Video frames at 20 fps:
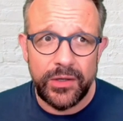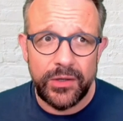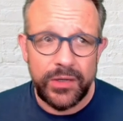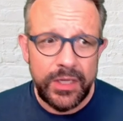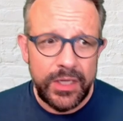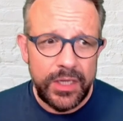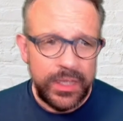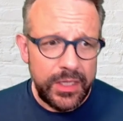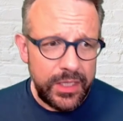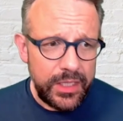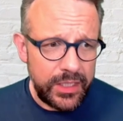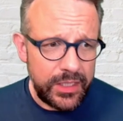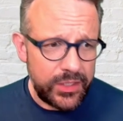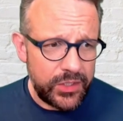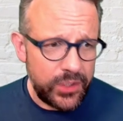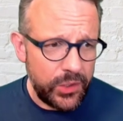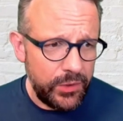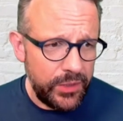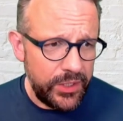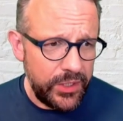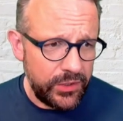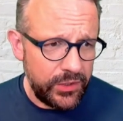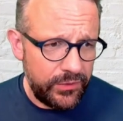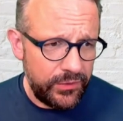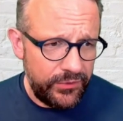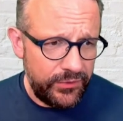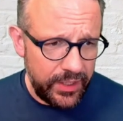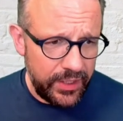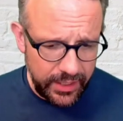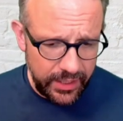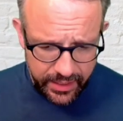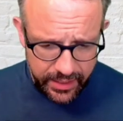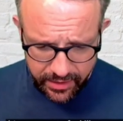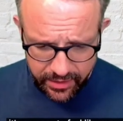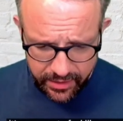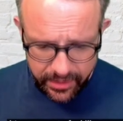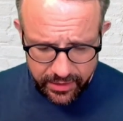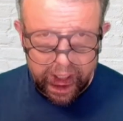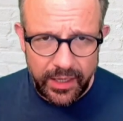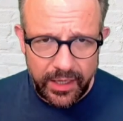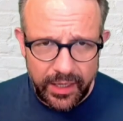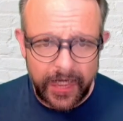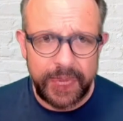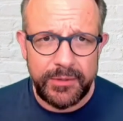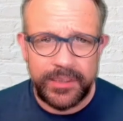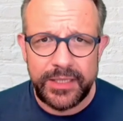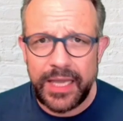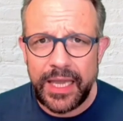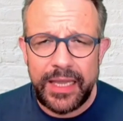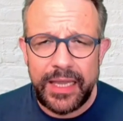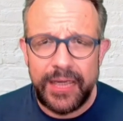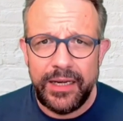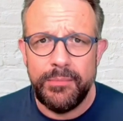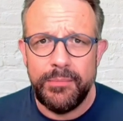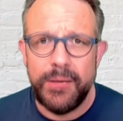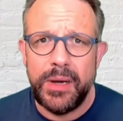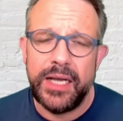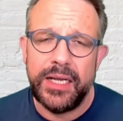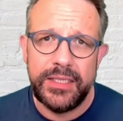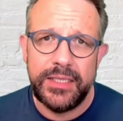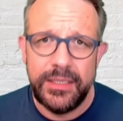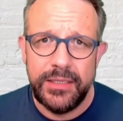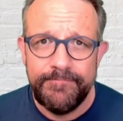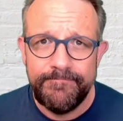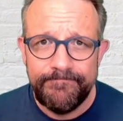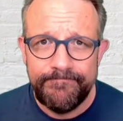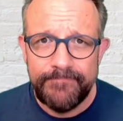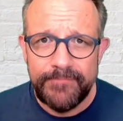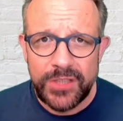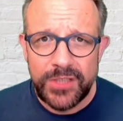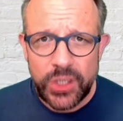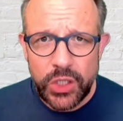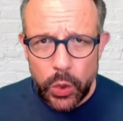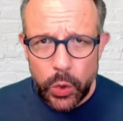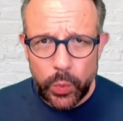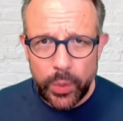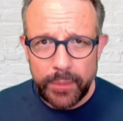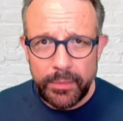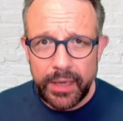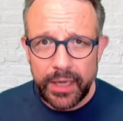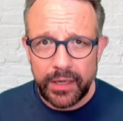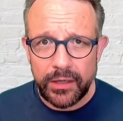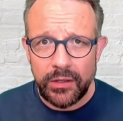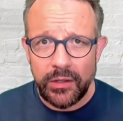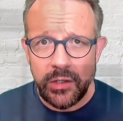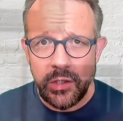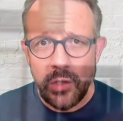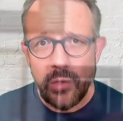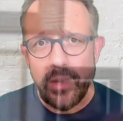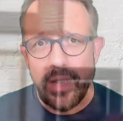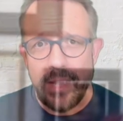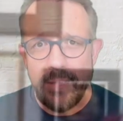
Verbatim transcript: can be tiny you can put yourself down here and do like a um,